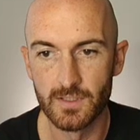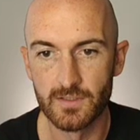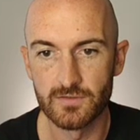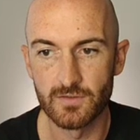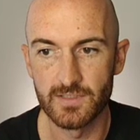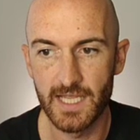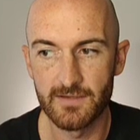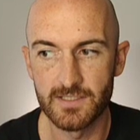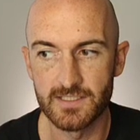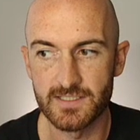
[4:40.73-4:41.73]
So now
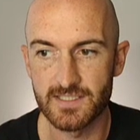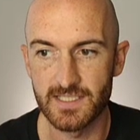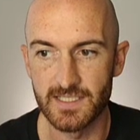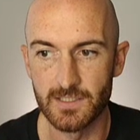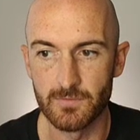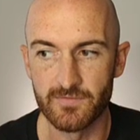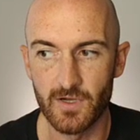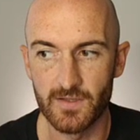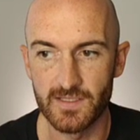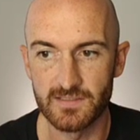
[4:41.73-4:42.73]
you can see that we've
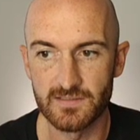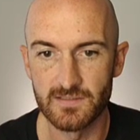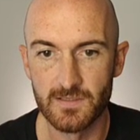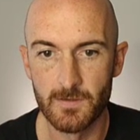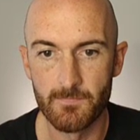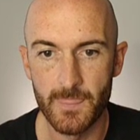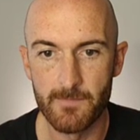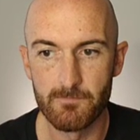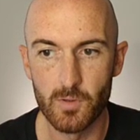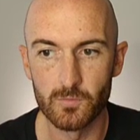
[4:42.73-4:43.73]
got this
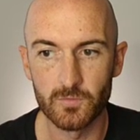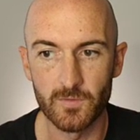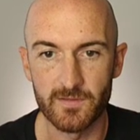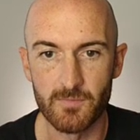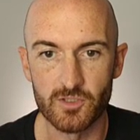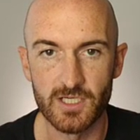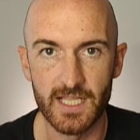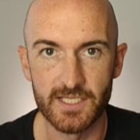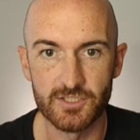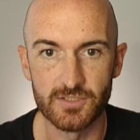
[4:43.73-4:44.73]
pulse width
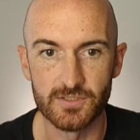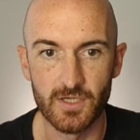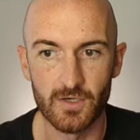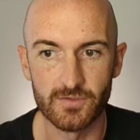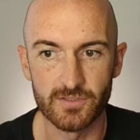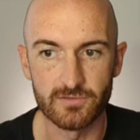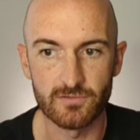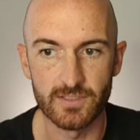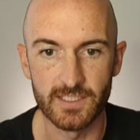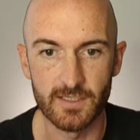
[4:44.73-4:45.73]
modulation on the
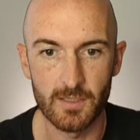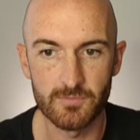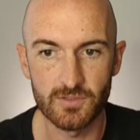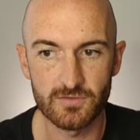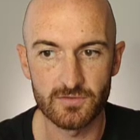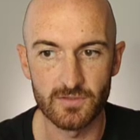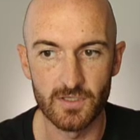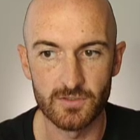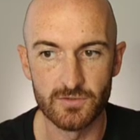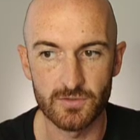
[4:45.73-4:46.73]
screen, and I'm just
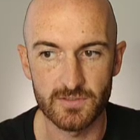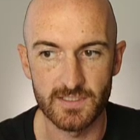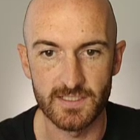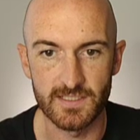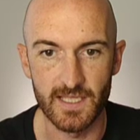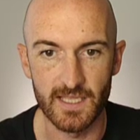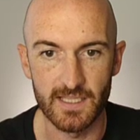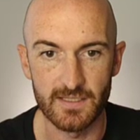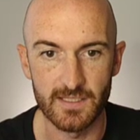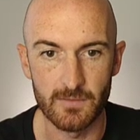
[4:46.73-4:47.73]
adjusting it
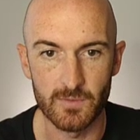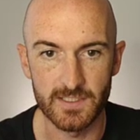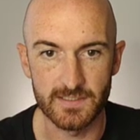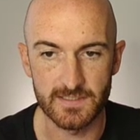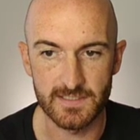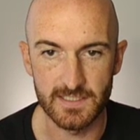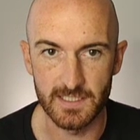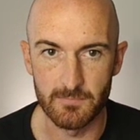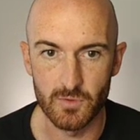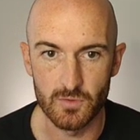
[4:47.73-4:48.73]
there and we can see
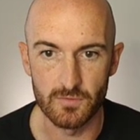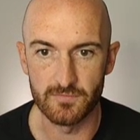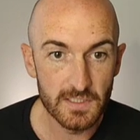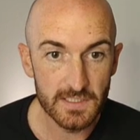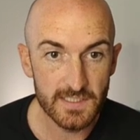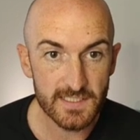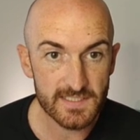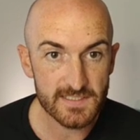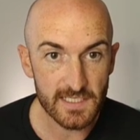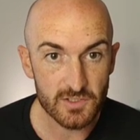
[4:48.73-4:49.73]
it move. This
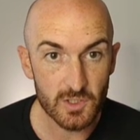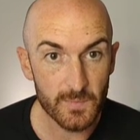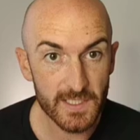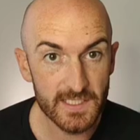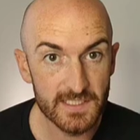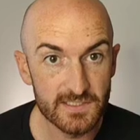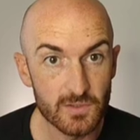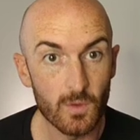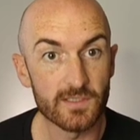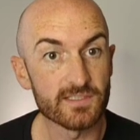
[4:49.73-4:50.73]
setup is
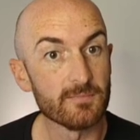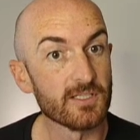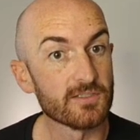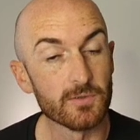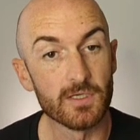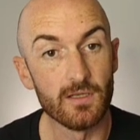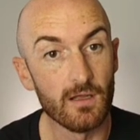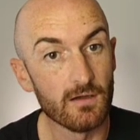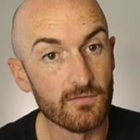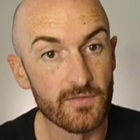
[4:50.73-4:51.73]
quite similar to a
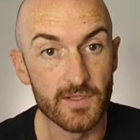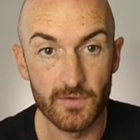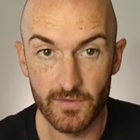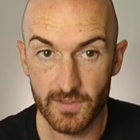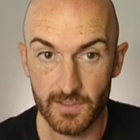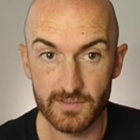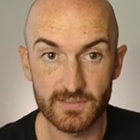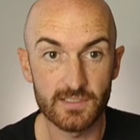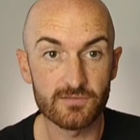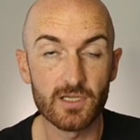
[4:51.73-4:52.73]
lot of the other
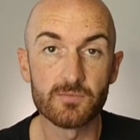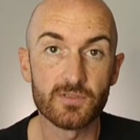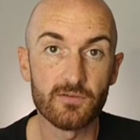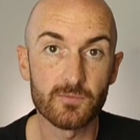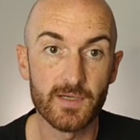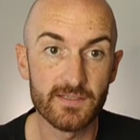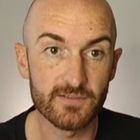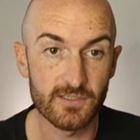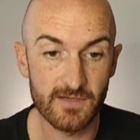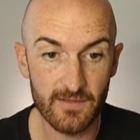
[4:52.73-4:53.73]
oscilloscope softwares
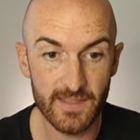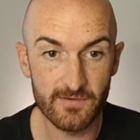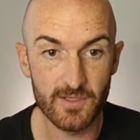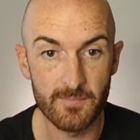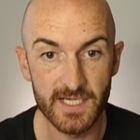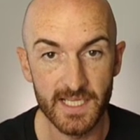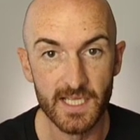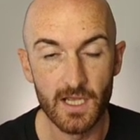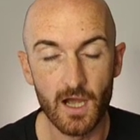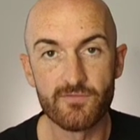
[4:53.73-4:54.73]
that are out there at the minute.
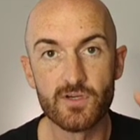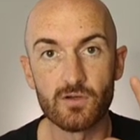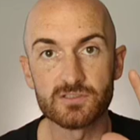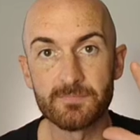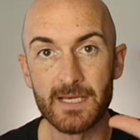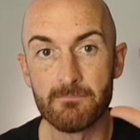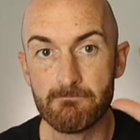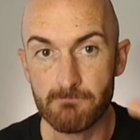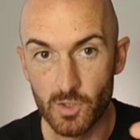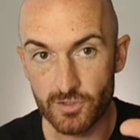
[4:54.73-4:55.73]
I've not spent
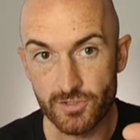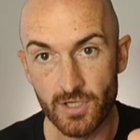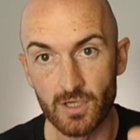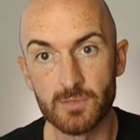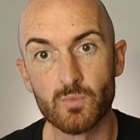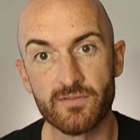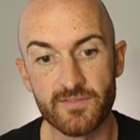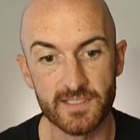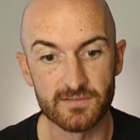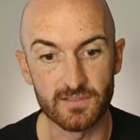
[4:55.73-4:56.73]
much time with
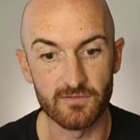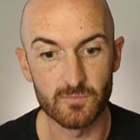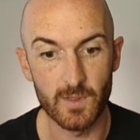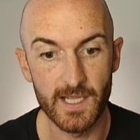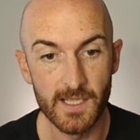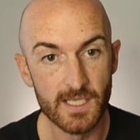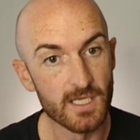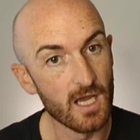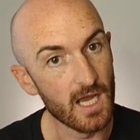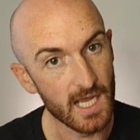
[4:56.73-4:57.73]
this software.
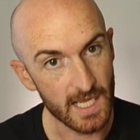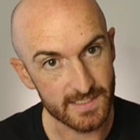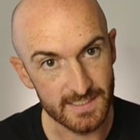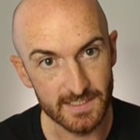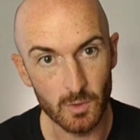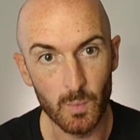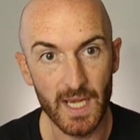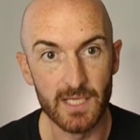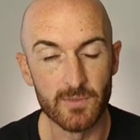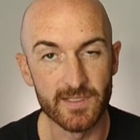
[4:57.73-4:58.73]
had a little
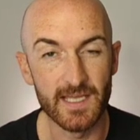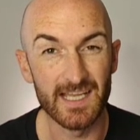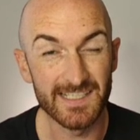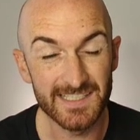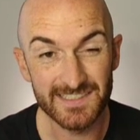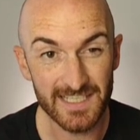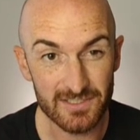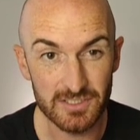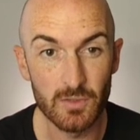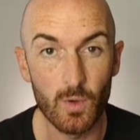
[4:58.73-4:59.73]
play with it, and it is
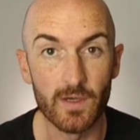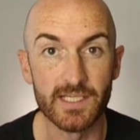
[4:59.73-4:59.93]
actually quite